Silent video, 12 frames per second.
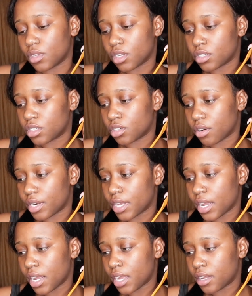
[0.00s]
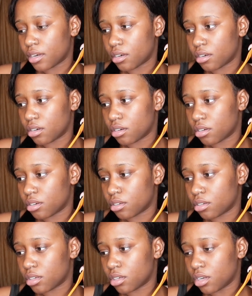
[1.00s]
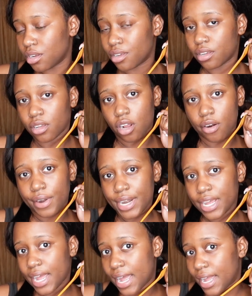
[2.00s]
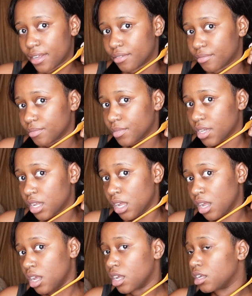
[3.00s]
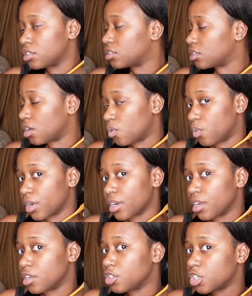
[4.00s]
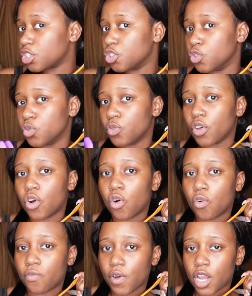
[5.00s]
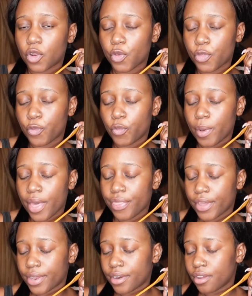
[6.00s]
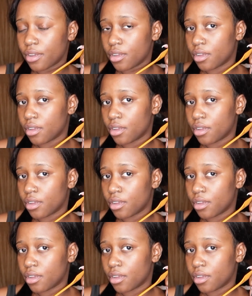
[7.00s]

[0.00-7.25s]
This is already hot. Already hot. So we're gonna just do the whole follow through method.